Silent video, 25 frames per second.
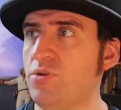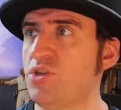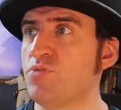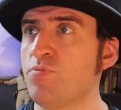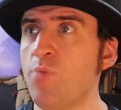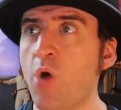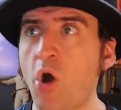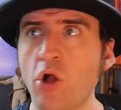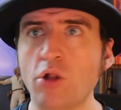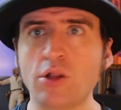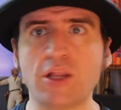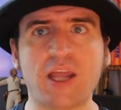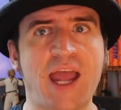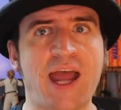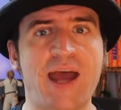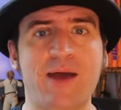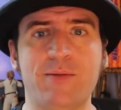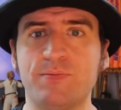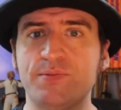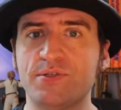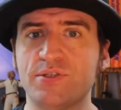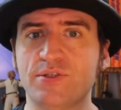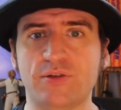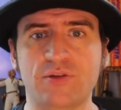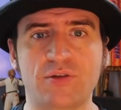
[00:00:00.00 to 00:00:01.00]
small
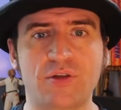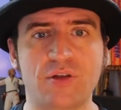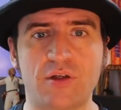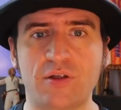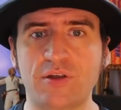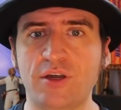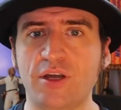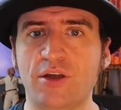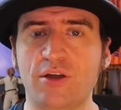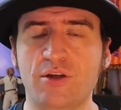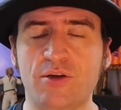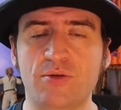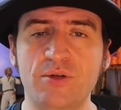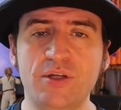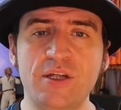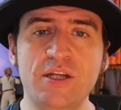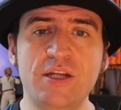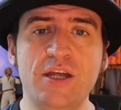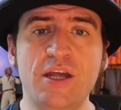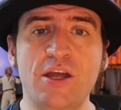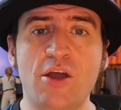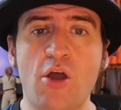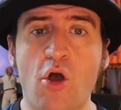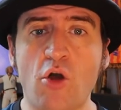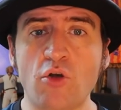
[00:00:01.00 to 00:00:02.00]
caps and, you know,
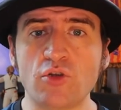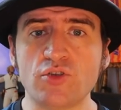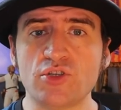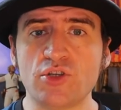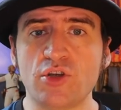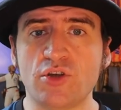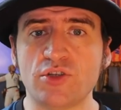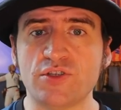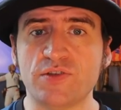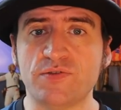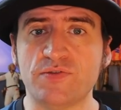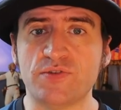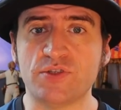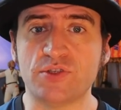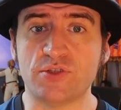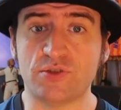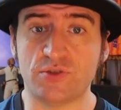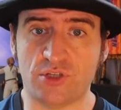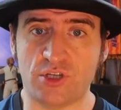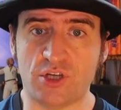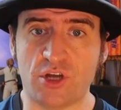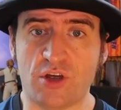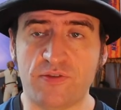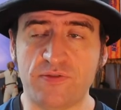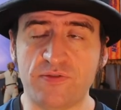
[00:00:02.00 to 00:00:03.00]
all sorts of
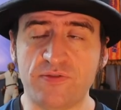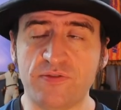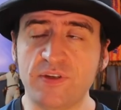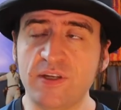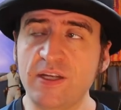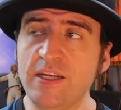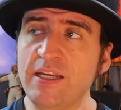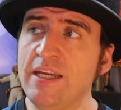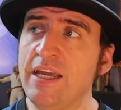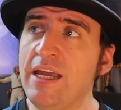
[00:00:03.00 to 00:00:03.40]
stuff.